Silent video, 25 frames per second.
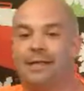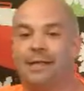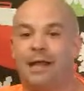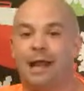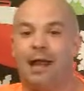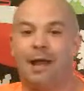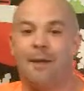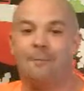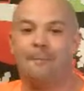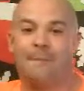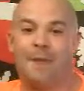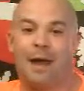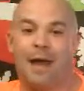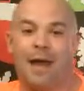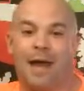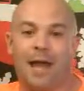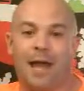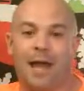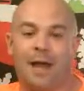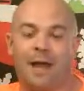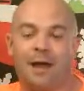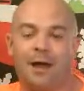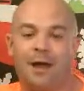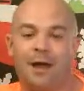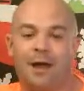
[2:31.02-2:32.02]
got my
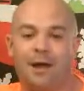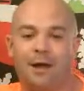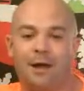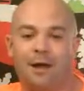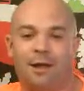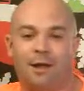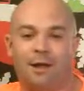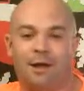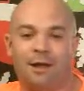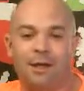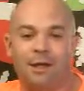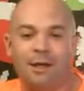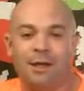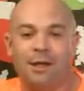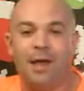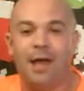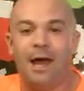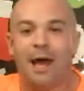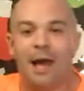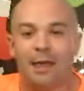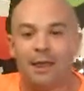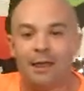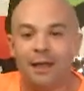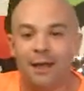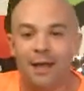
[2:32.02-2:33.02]
uh,
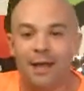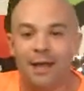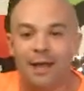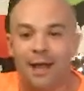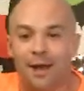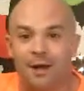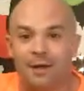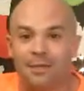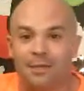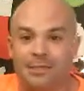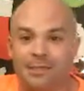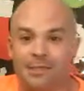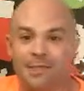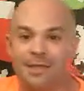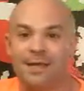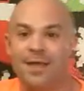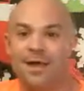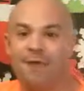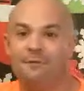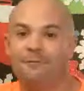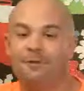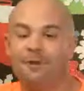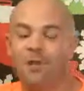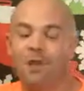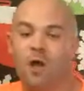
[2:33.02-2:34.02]
holiday cards in the
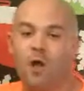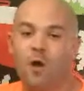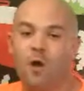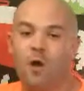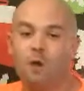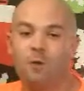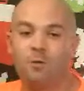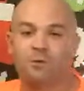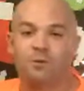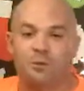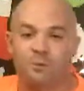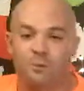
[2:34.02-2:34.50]
envelopes,